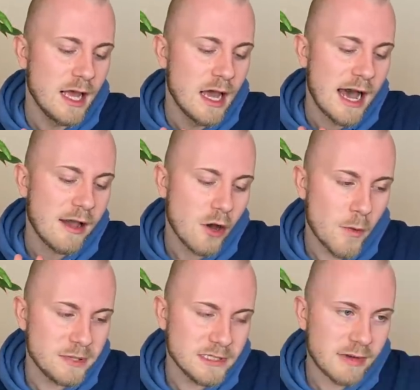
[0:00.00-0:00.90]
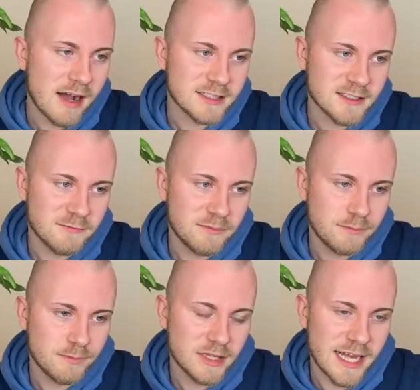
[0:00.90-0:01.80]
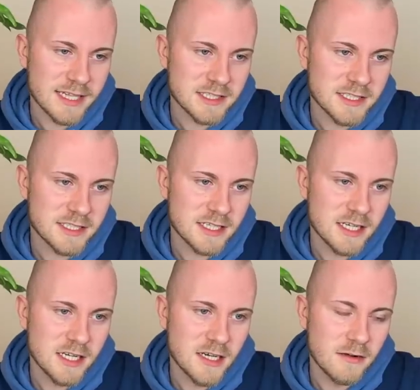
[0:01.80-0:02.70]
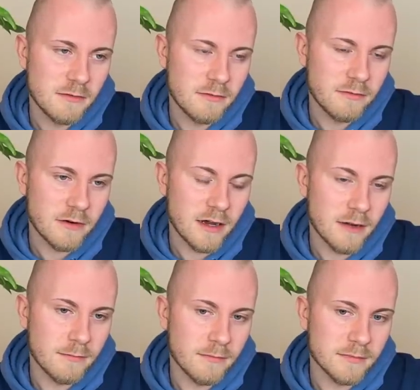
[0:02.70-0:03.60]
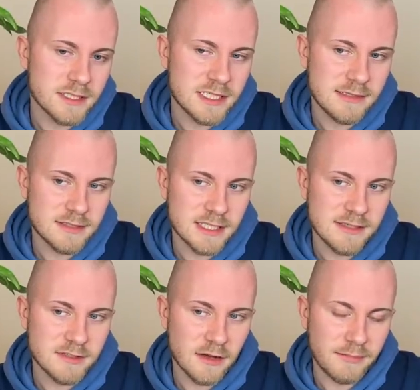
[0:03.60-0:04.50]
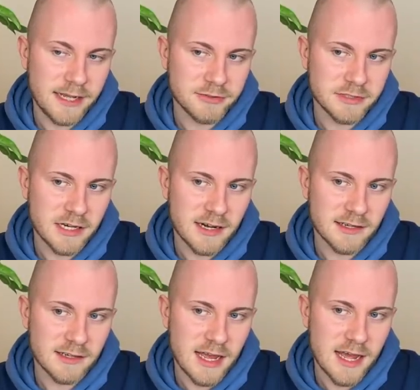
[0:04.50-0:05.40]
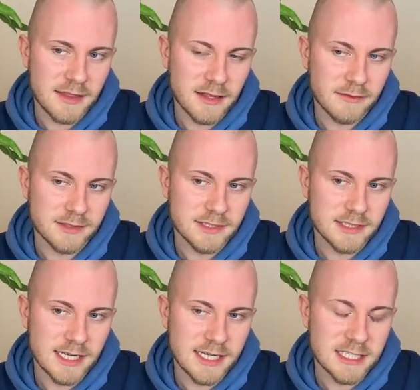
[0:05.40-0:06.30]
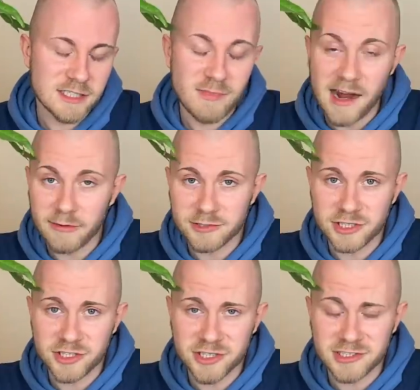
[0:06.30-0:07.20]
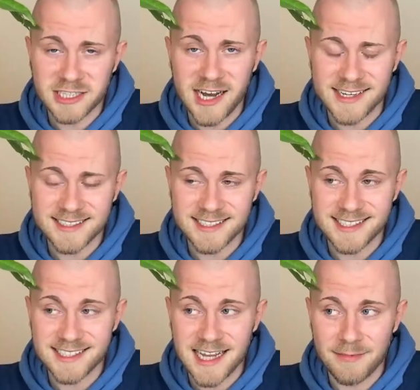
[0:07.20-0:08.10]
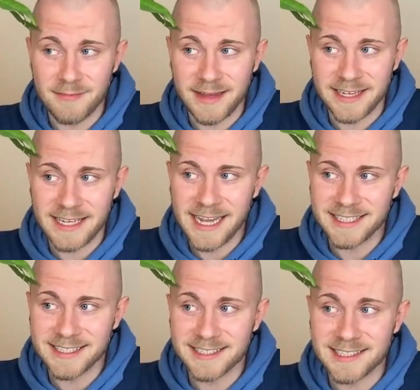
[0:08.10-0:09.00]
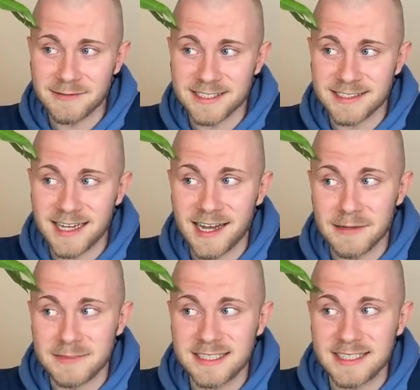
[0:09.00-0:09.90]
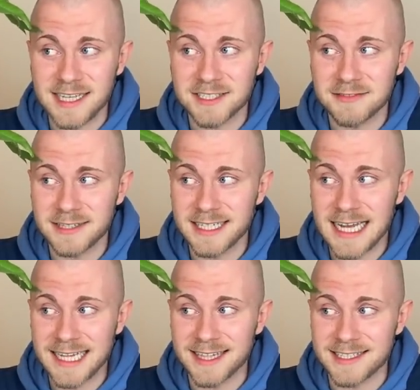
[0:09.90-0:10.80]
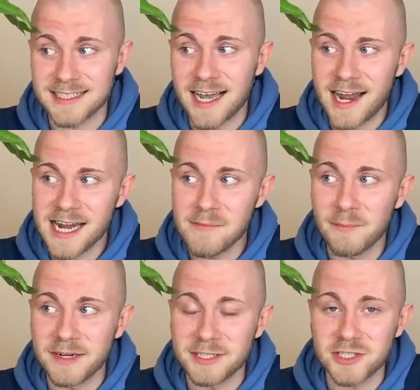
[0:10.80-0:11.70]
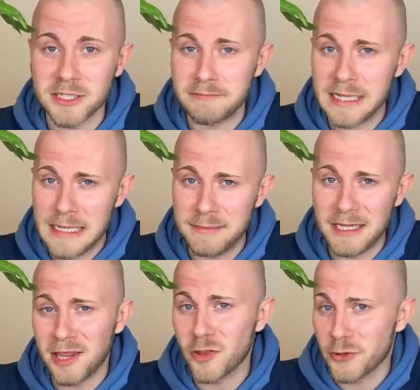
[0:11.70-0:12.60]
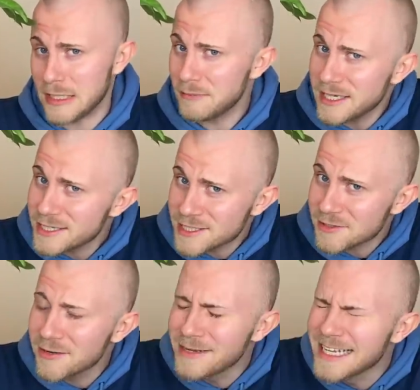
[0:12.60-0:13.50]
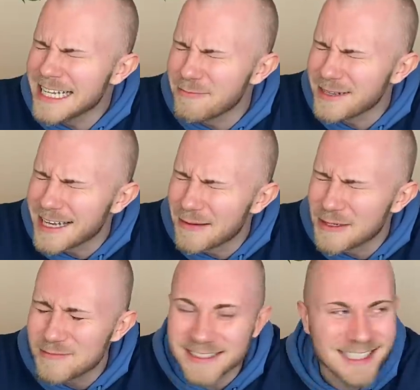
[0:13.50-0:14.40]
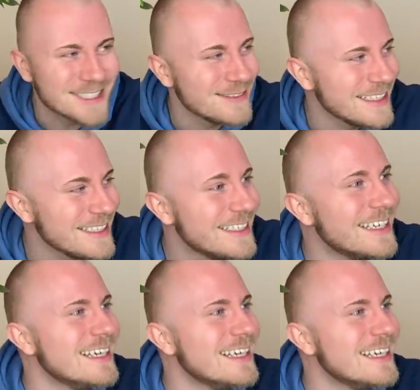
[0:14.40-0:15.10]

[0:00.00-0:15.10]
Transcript: I opened a box of plants from Steve's Leaves on Patreon, and there was a spiral ginger, a Costus toppenbeckianus. I was not obsessed with it at the time, but it took maybe thirty minutes for me to become obsessed with it.